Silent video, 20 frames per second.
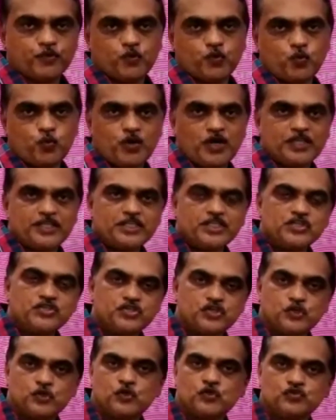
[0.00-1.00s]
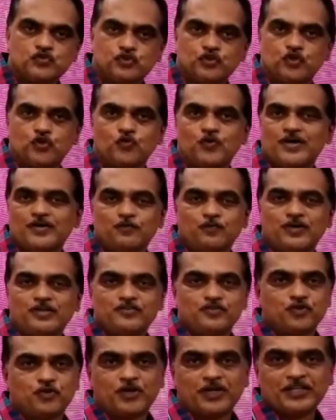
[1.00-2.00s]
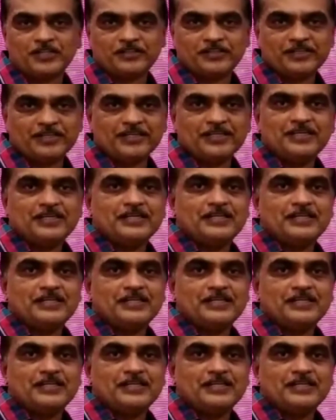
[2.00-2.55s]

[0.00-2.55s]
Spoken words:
1, 0, 0, 1, 1, 0, anything,